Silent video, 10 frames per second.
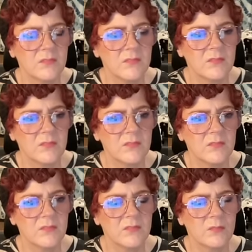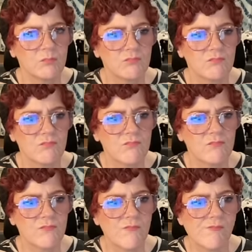
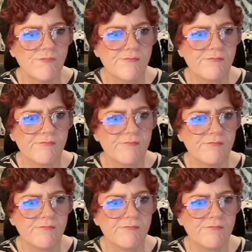(silent)